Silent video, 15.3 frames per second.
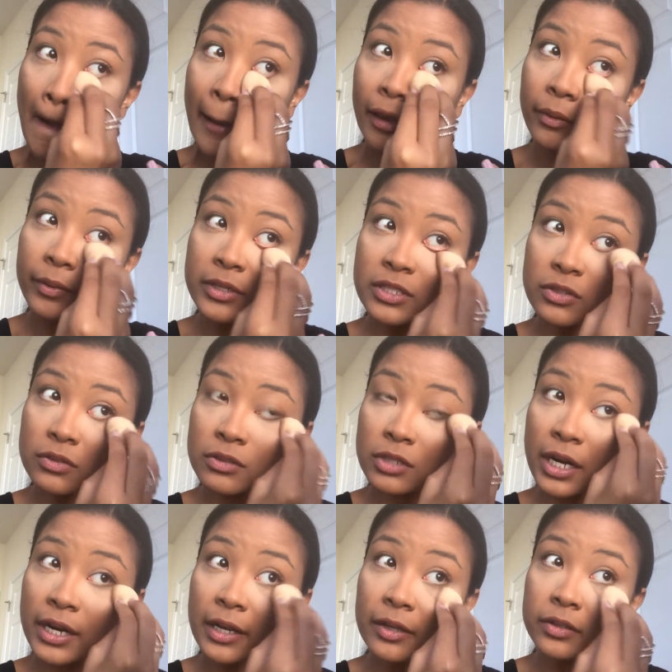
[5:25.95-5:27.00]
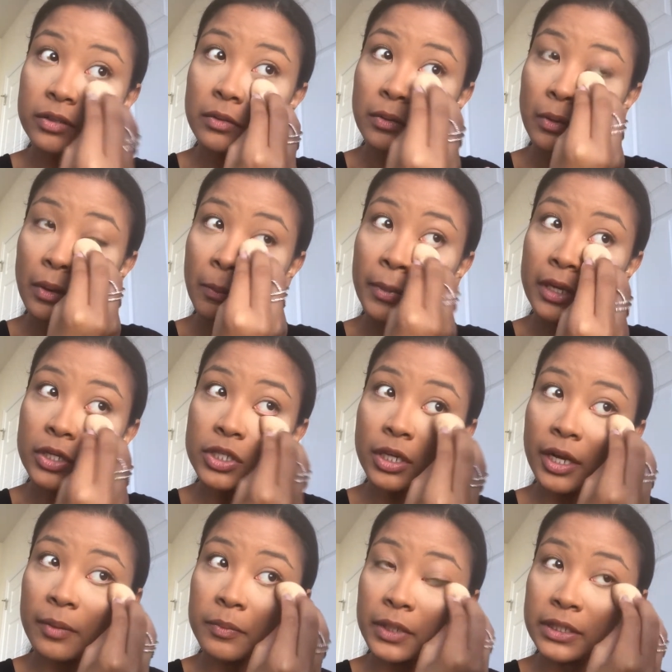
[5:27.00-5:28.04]
I always try to make
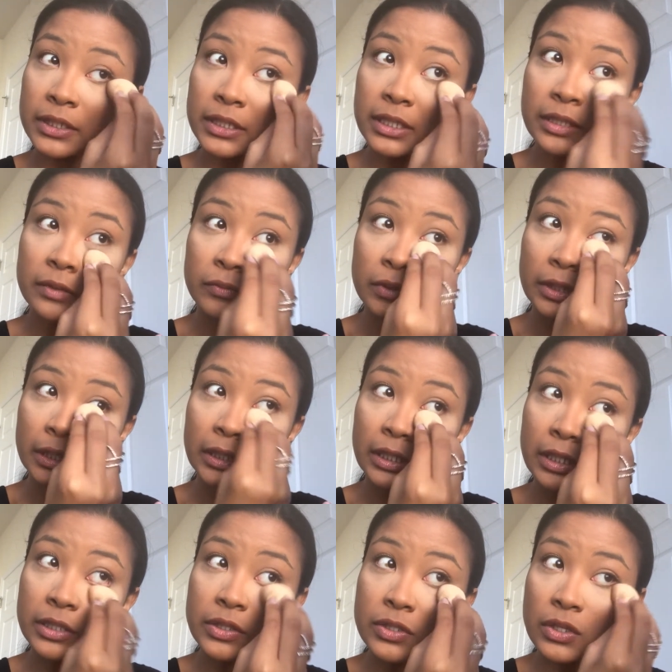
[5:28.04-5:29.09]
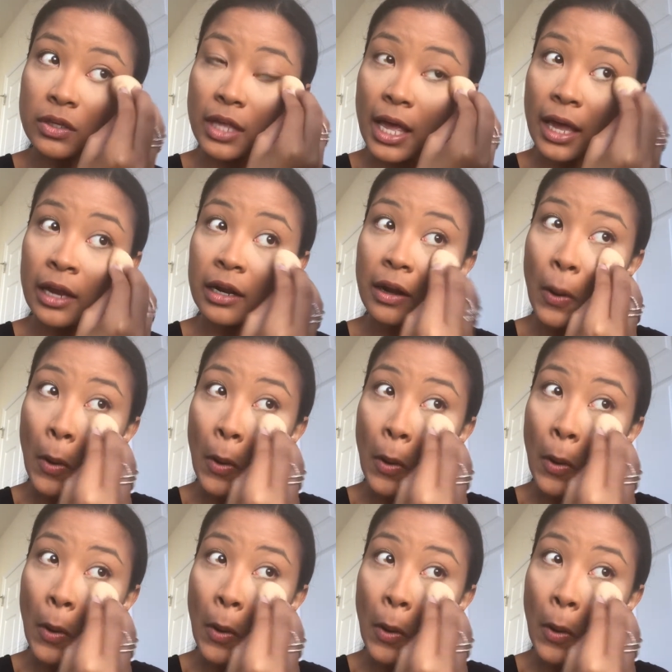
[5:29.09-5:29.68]
sure I blend it in really good so that